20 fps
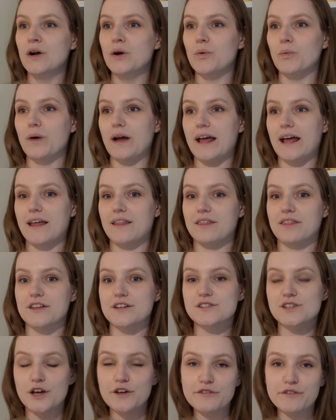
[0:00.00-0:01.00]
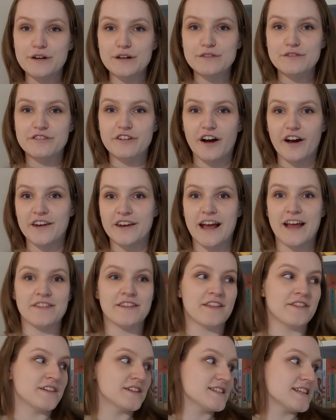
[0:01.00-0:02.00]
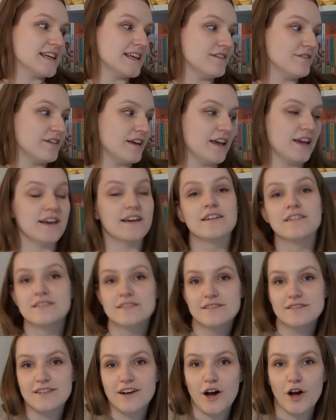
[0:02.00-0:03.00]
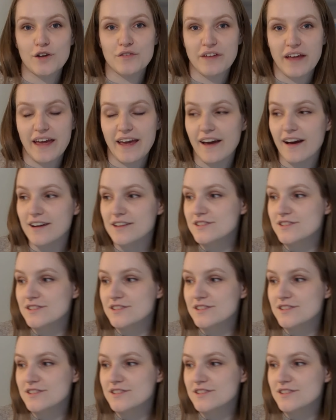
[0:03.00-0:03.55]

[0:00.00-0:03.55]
with the sofa in front and then the TV over here.